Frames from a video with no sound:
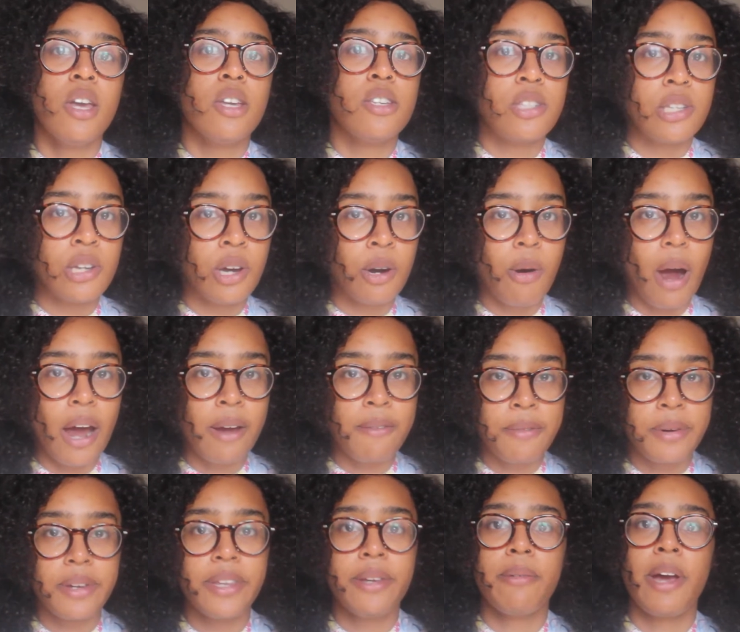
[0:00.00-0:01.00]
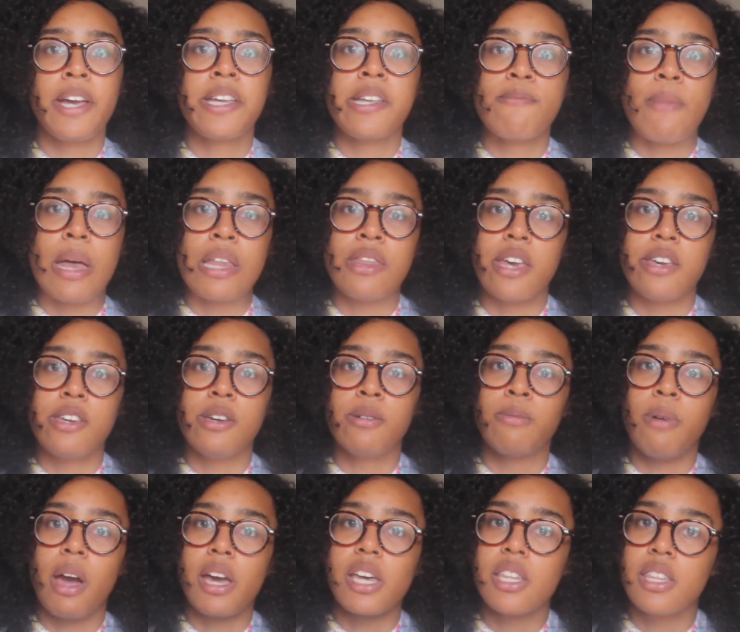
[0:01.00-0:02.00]
So I really recommend that you
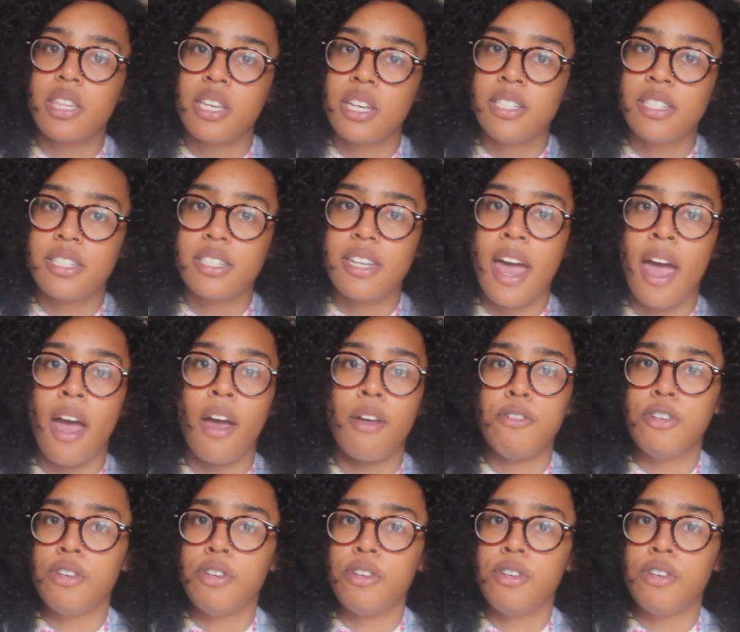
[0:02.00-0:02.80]
write things down,